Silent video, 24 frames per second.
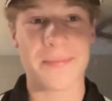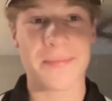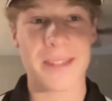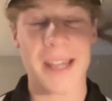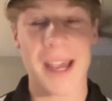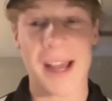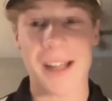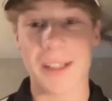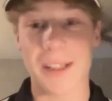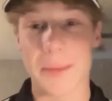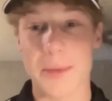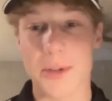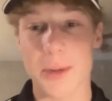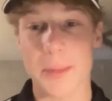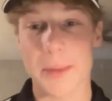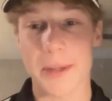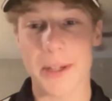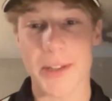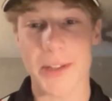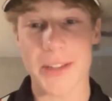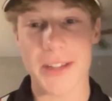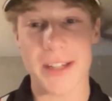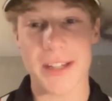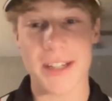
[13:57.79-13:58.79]
Callum's probably
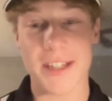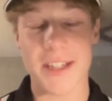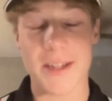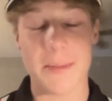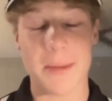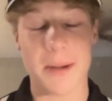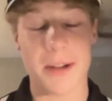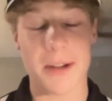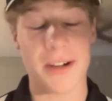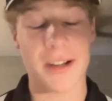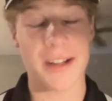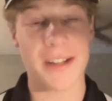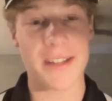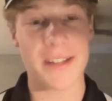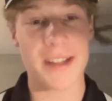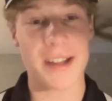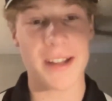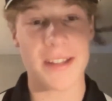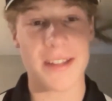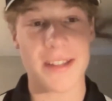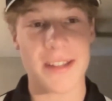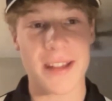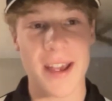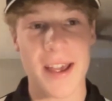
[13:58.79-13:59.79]
got the experience,
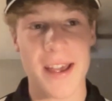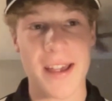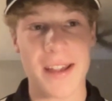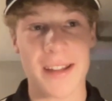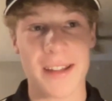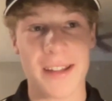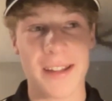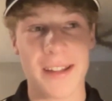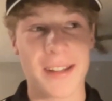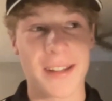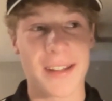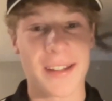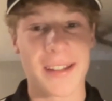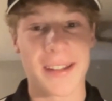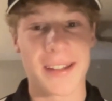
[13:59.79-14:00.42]
I'd say,